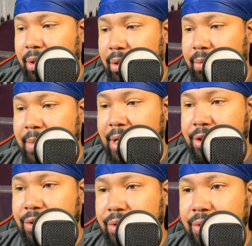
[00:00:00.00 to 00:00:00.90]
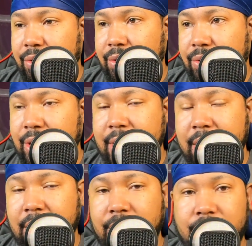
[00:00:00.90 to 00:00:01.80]
make sure you use it.
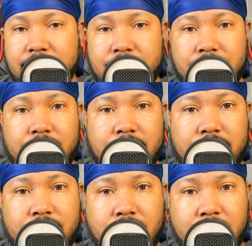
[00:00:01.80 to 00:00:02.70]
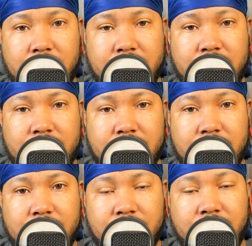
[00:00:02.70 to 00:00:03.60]
Now, should you oil
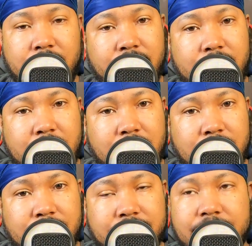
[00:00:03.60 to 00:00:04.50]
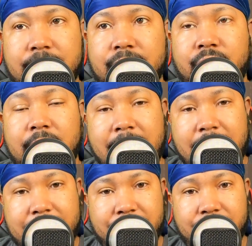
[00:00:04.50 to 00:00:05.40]
when you comb? What I
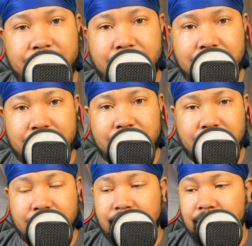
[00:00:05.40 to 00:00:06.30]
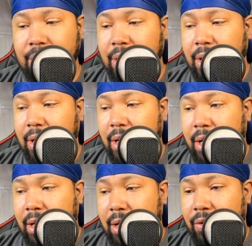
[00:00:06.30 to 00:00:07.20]
do, I'm going to show you.
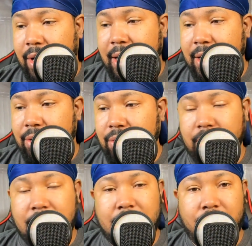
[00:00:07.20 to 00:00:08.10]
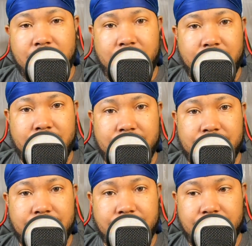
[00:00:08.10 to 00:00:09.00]
What I do, I oil,
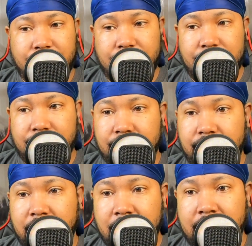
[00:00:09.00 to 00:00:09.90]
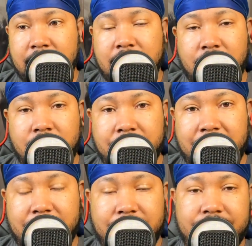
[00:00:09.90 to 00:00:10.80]
and then I comb it
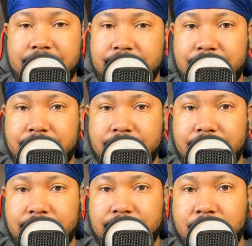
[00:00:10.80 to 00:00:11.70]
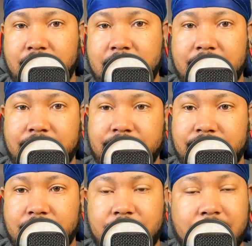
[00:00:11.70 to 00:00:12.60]
in. All right?
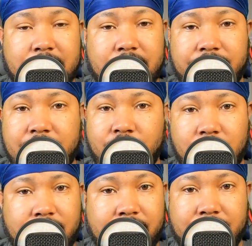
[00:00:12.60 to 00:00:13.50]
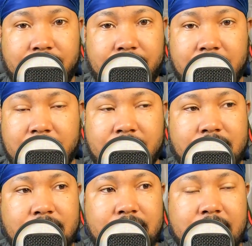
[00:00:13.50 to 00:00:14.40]
Especially if I'm wolfing. Ain't no
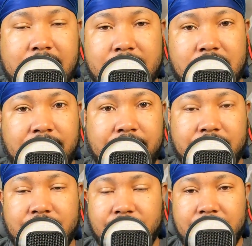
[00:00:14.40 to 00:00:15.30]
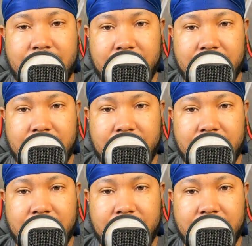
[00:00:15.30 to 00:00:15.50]
sense of taking that soft brush on that thick,